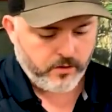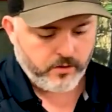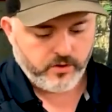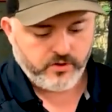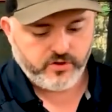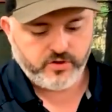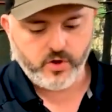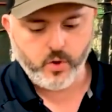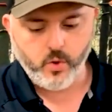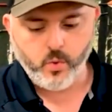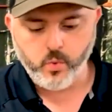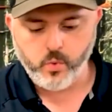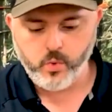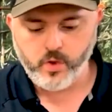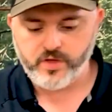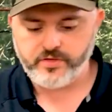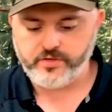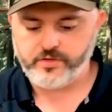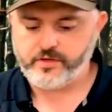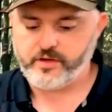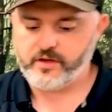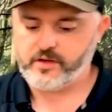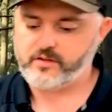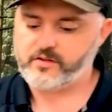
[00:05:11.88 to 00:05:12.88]
So
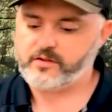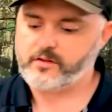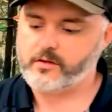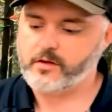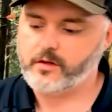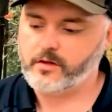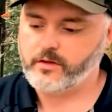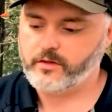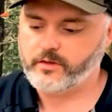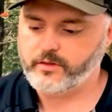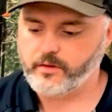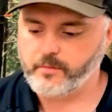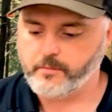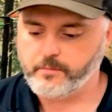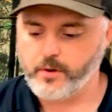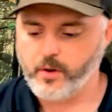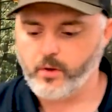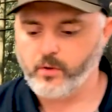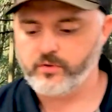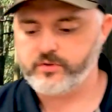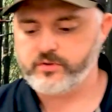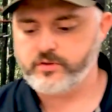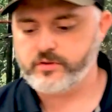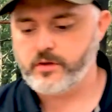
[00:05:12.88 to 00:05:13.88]
with this, the
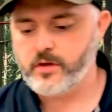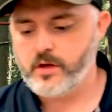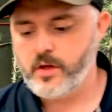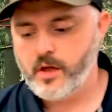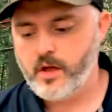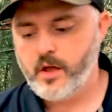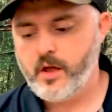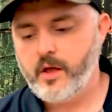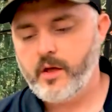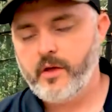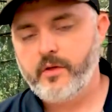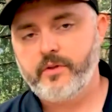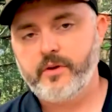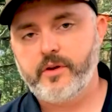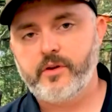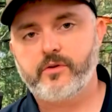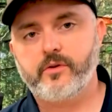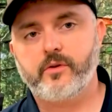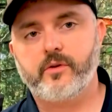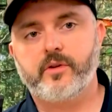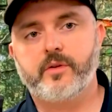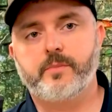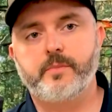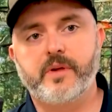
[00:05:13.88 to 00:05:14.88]
bolts, these
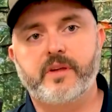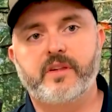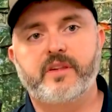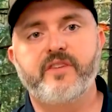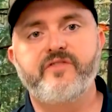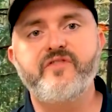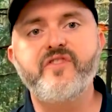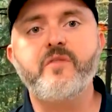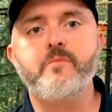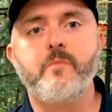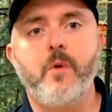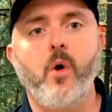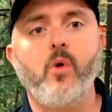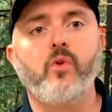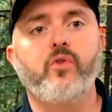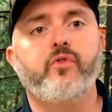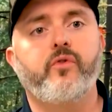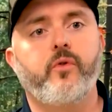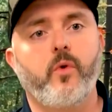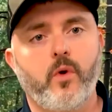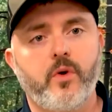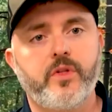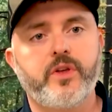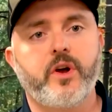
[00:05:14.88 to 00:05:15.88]
are specific bolts
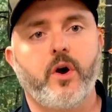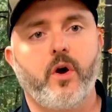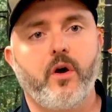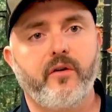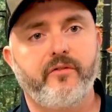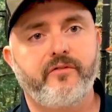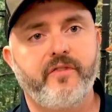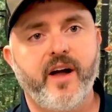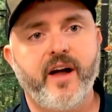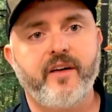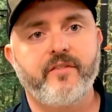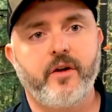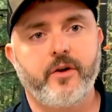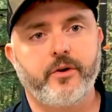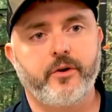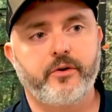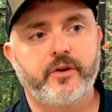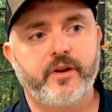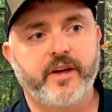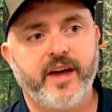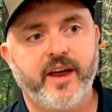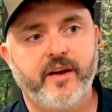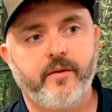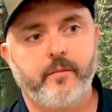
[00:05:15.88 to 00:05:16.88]
for the R500.
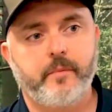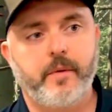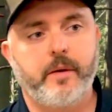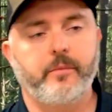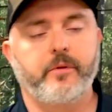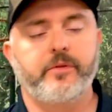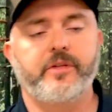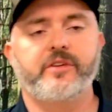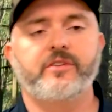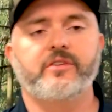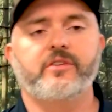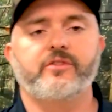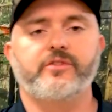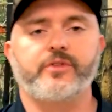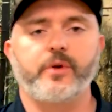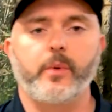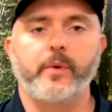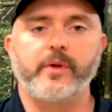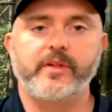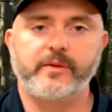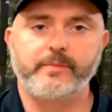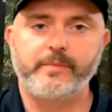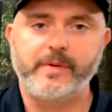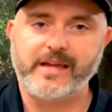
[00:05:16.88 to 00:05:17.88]
You got to remember, this is
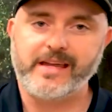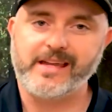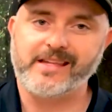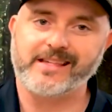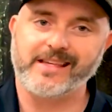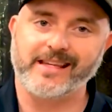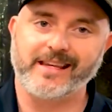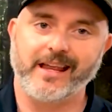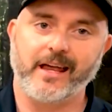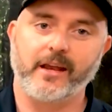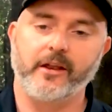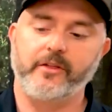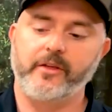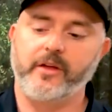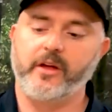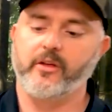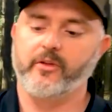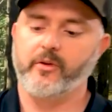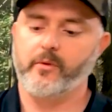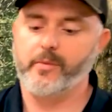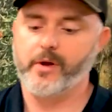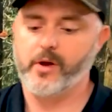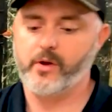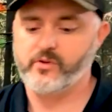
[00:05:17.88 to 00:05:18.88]
throwing speeds that none of the
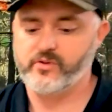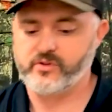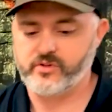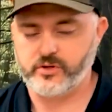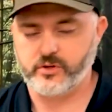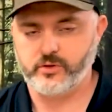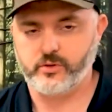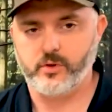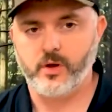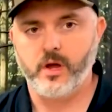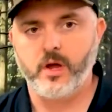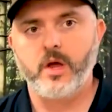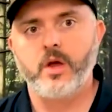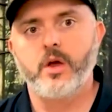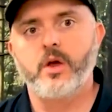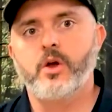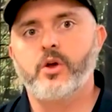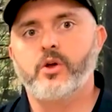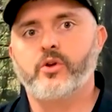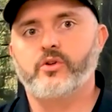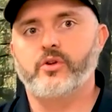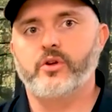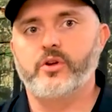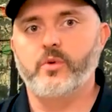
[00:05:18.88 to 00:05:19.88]
other bows do.
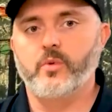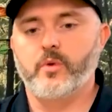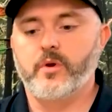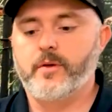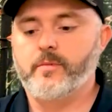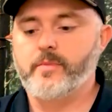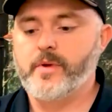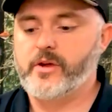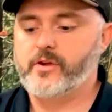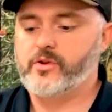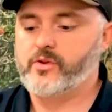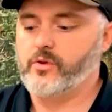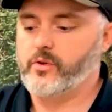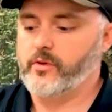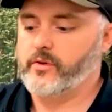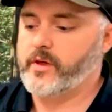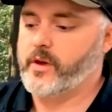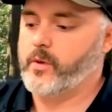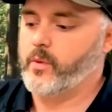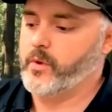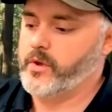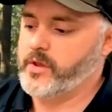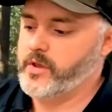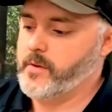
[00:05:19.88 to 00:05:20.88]
So you want to make sure
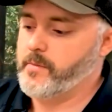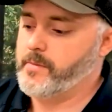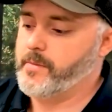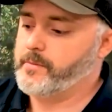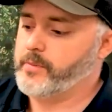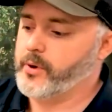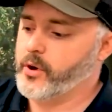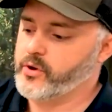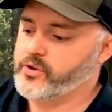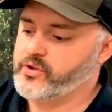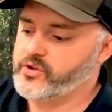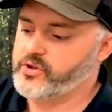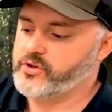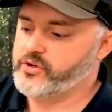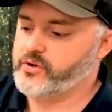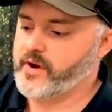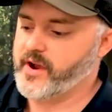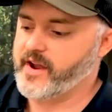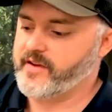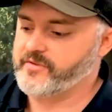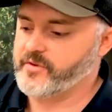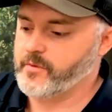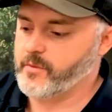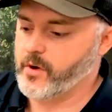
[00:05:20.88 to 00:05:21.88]
that when you purchase your
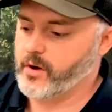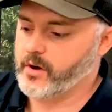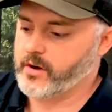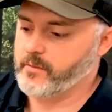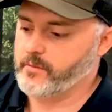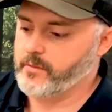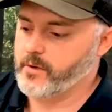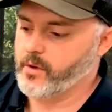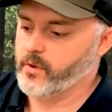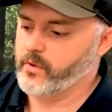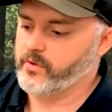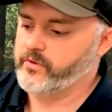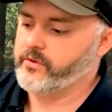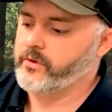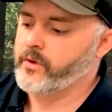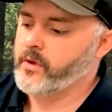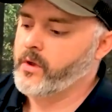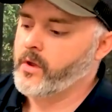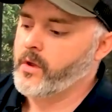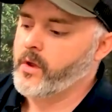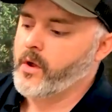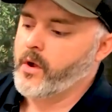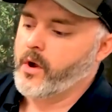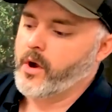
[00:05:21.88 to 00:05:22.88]
aftermarket bolts,
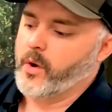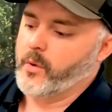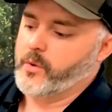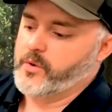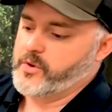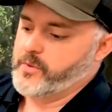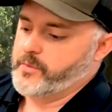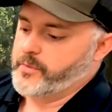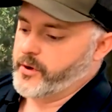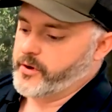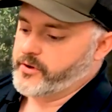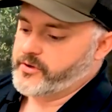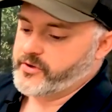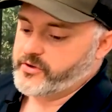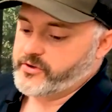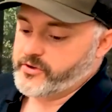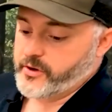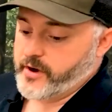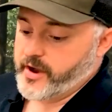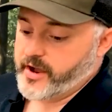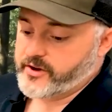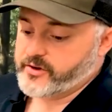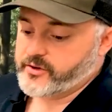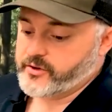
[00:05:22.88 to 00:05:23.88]
or when you purchase
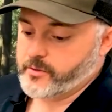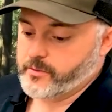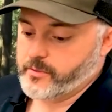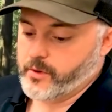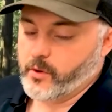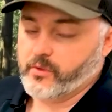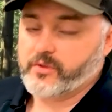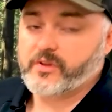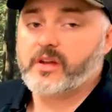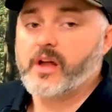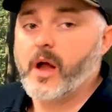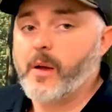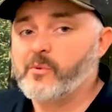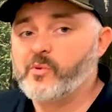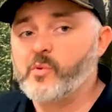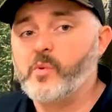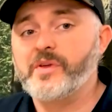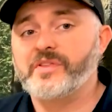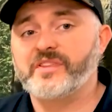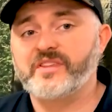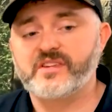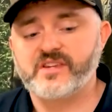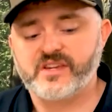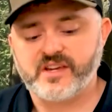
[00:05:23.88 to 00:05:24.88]
your extra bolts, it comes
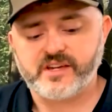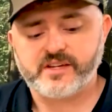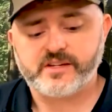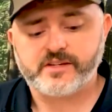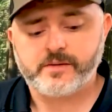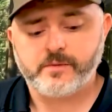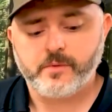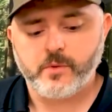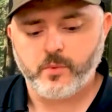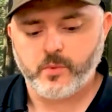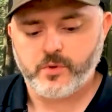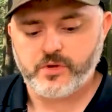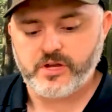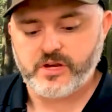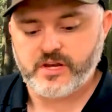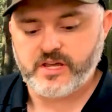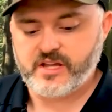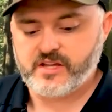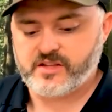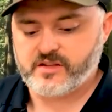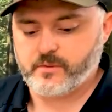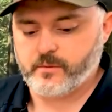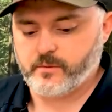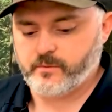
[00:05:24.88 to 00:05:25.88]
with 6. When you
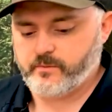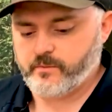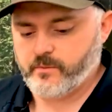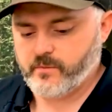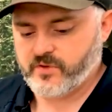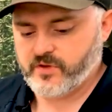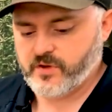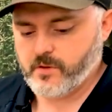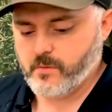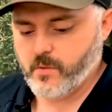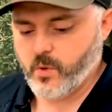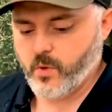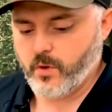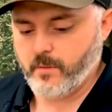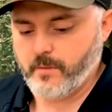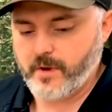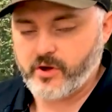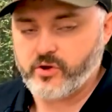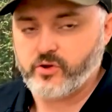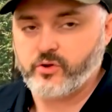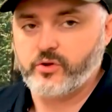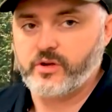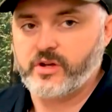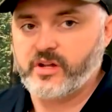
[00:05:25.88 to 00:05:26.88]
need some more,
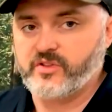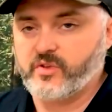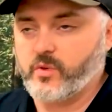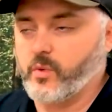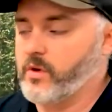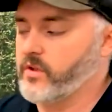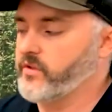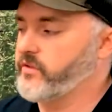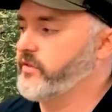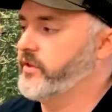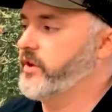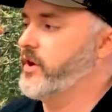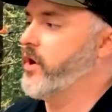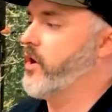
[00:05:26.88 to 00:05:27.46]
make sure you get the ones for the